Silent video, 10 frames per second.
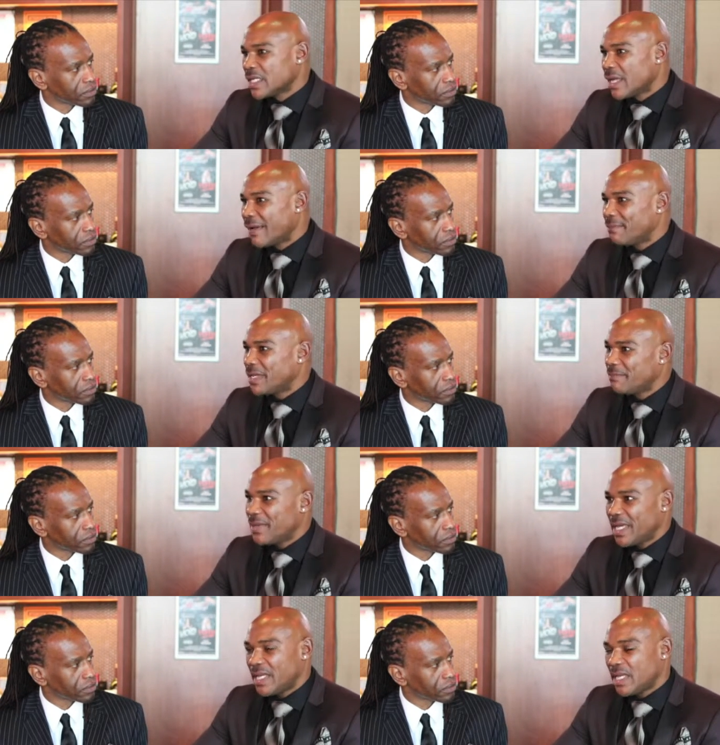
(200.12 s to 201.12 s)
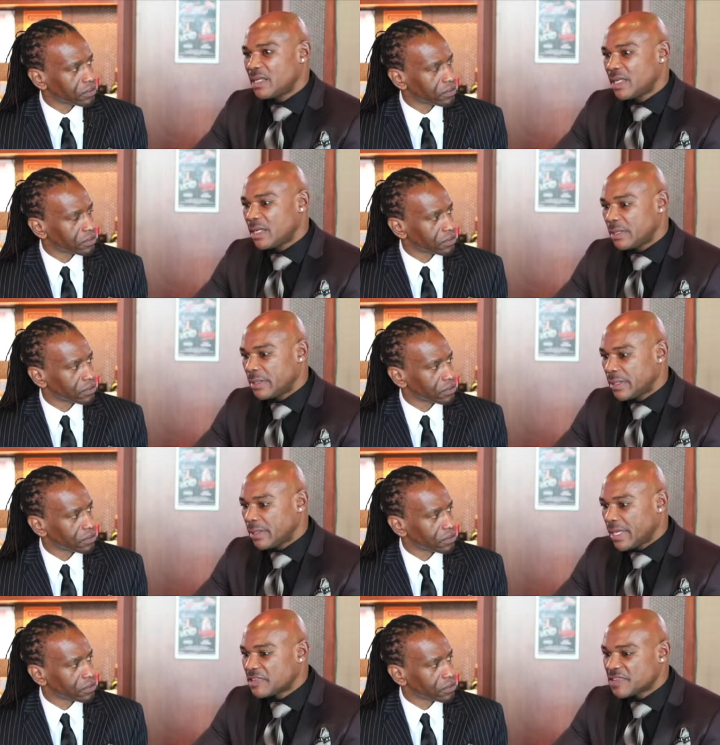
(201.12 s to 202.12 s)
Speaker 1: I mean, man, it,
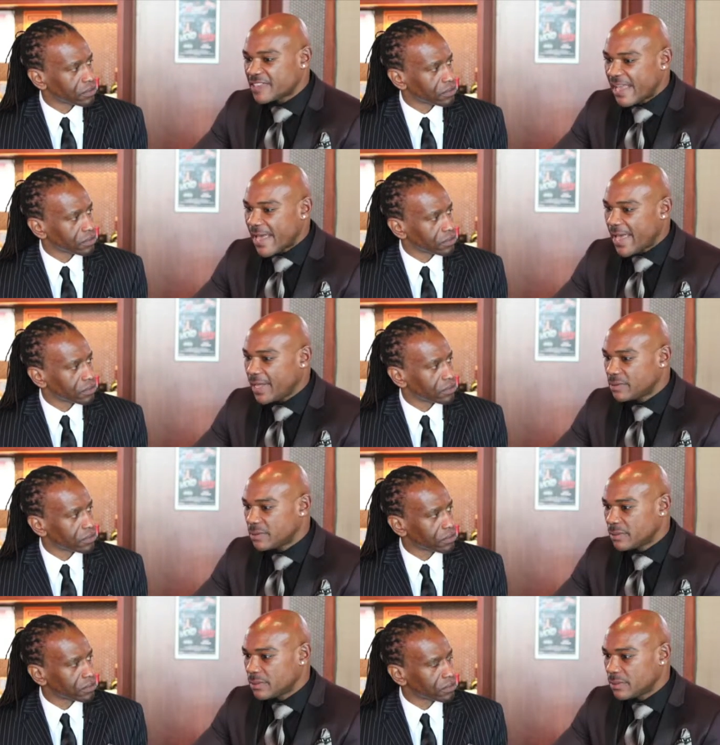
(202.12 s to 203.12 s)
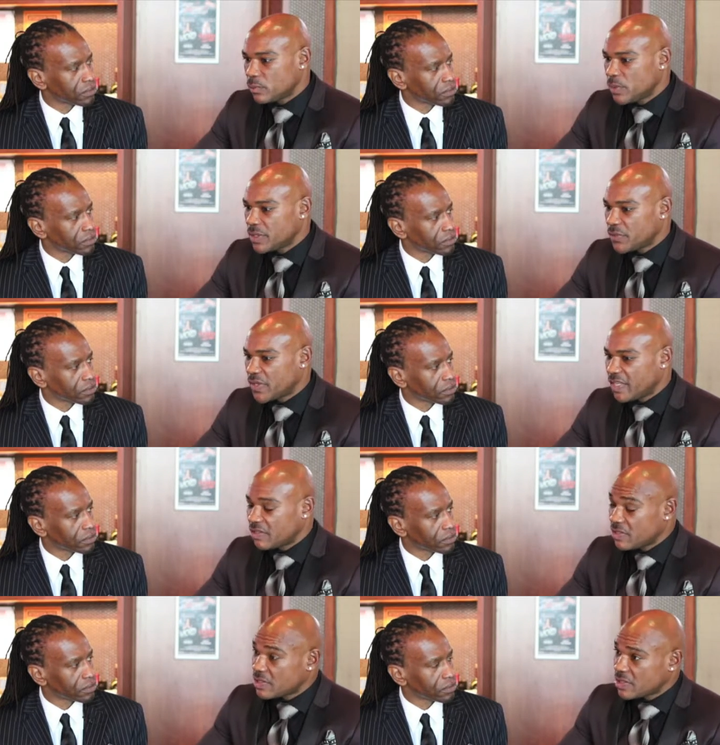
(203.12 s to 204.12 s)
it's sad when you
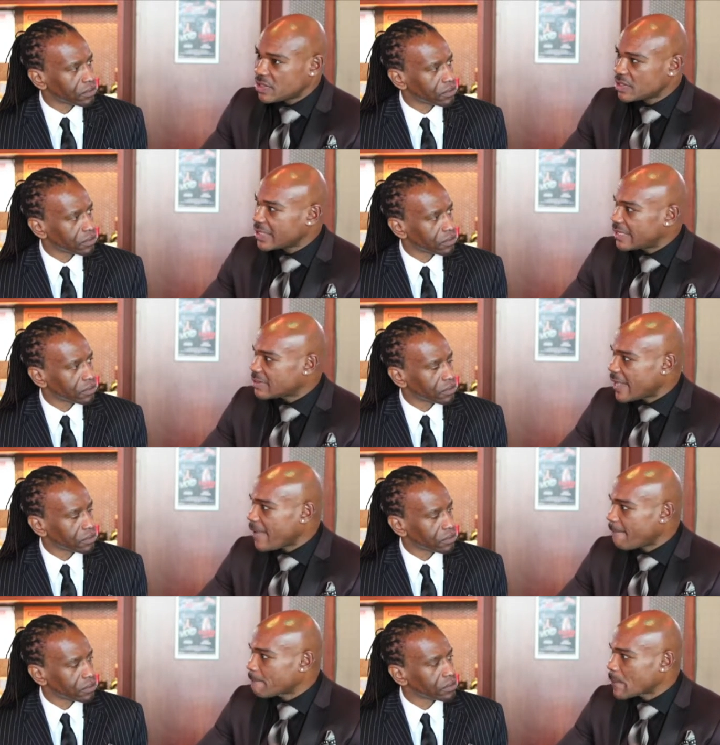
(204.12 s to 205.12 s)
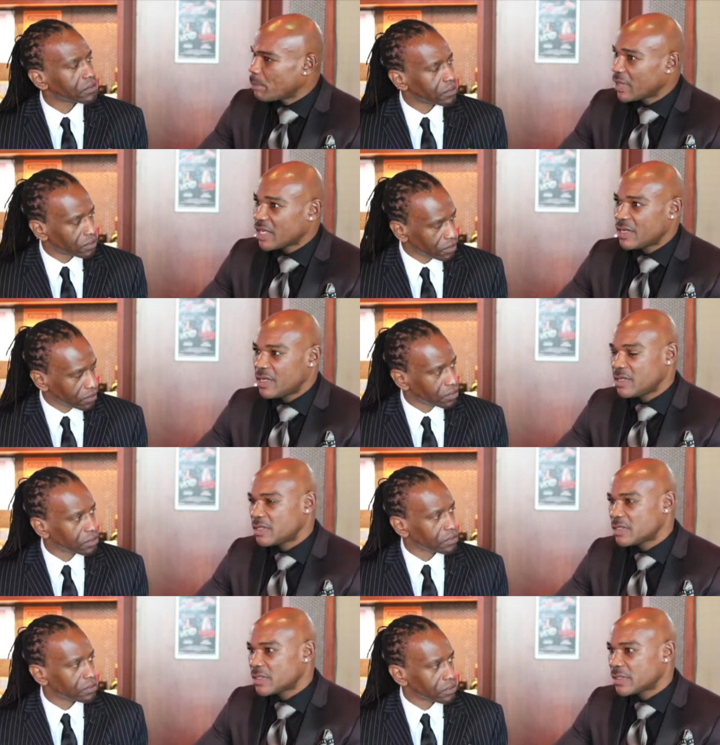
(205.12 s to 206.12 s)
get a decision like that mm-hmm.
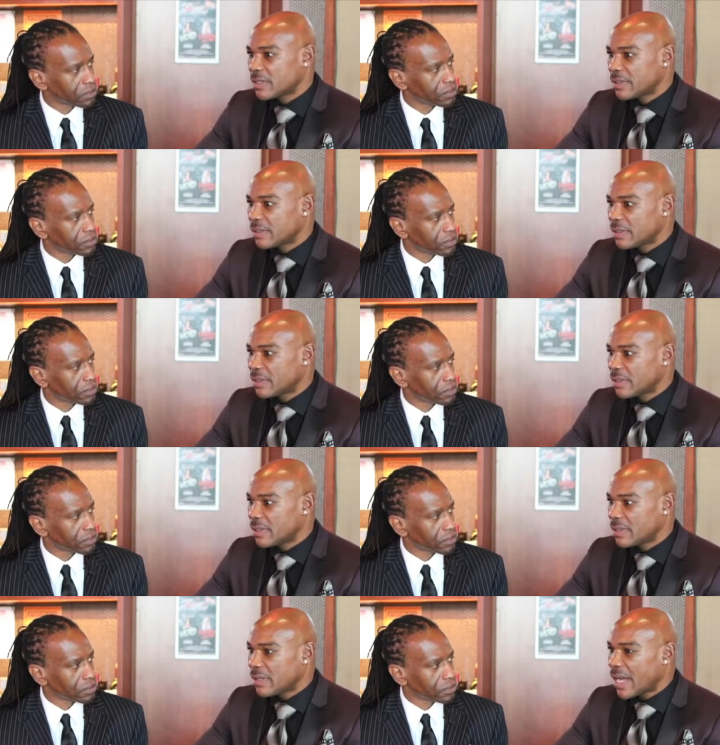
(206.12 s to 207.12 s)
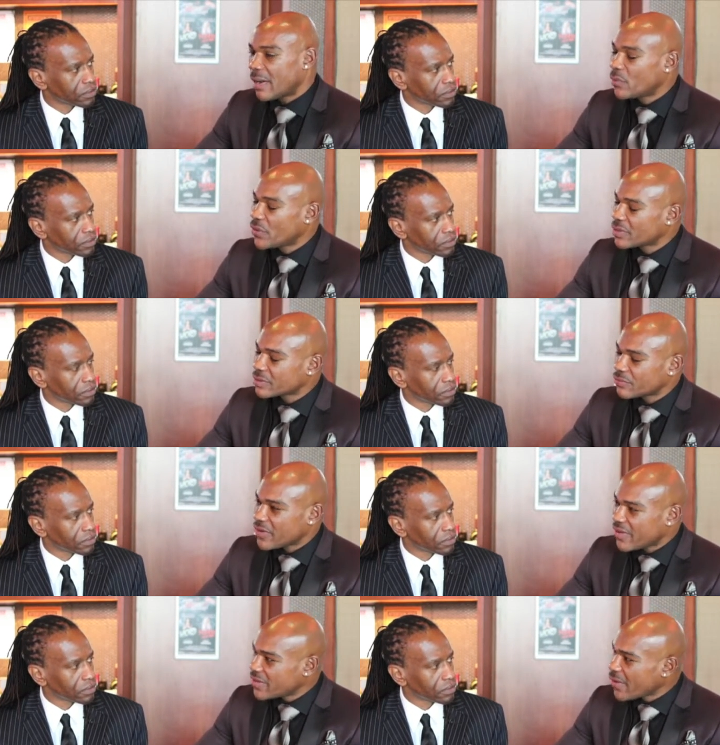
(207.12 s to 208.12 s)
because I worked
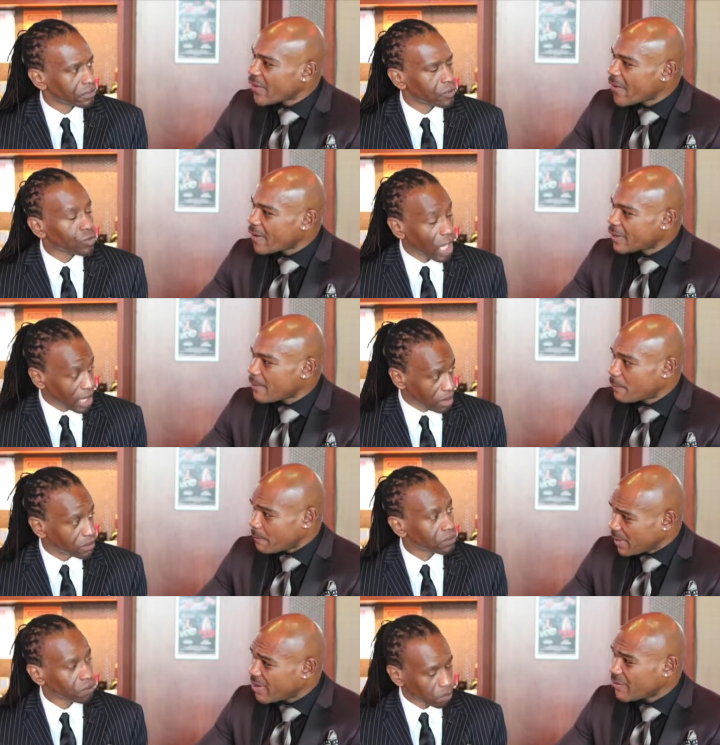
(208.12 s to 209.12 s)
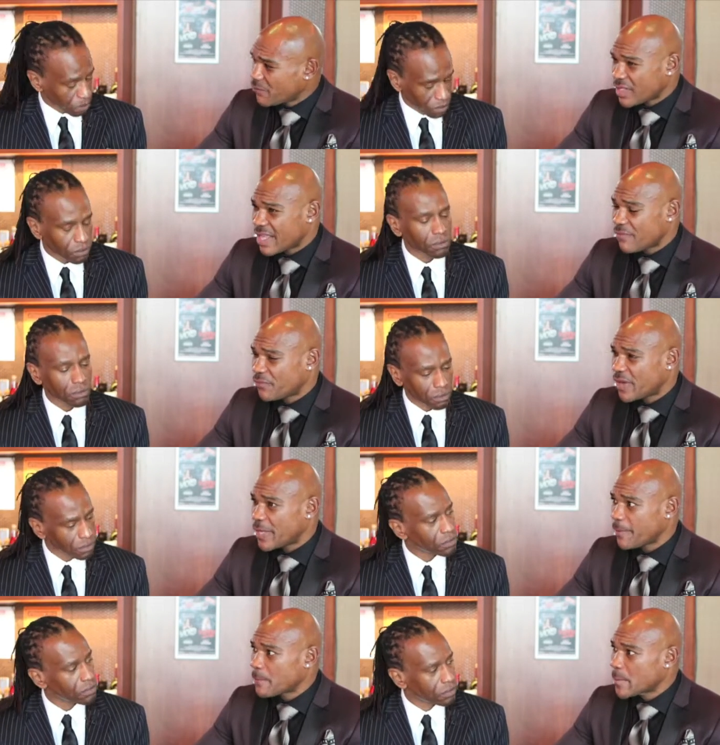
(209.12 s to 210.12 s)
very hard right. preparing mm-hmm. for that mm-hmm.
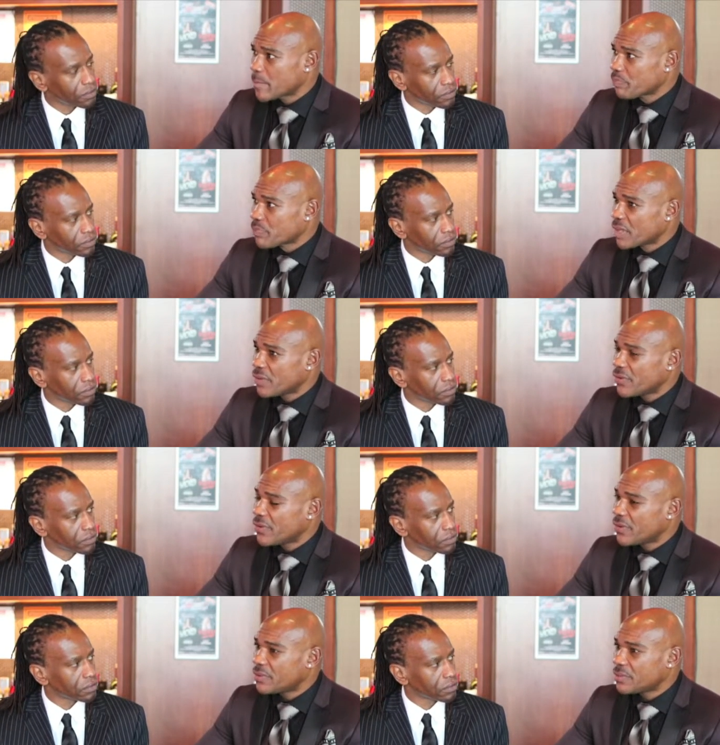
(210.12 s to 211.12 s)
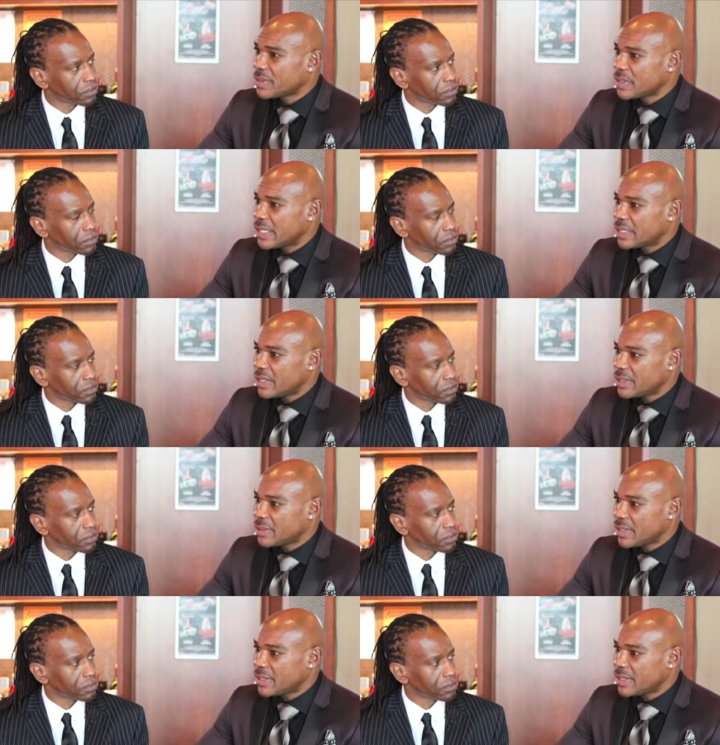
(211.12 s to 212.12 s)
fight. Mm-hmm. You know, and,
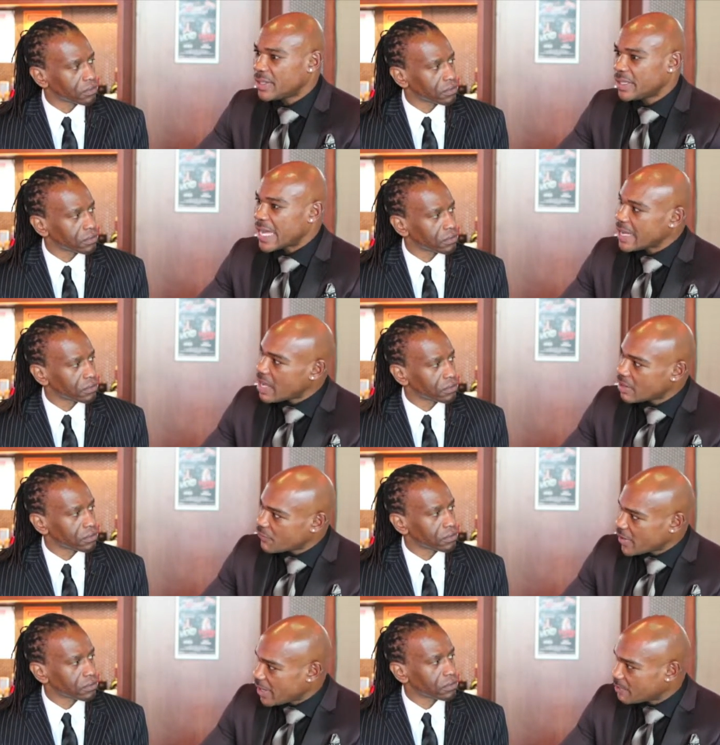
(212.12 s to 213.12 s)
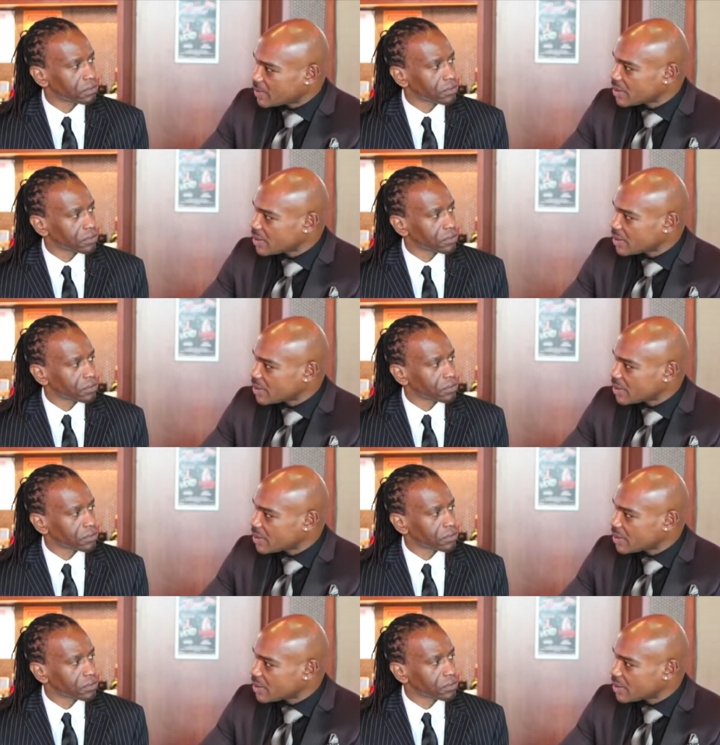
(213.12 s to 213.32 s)
and, and, and, I got a family,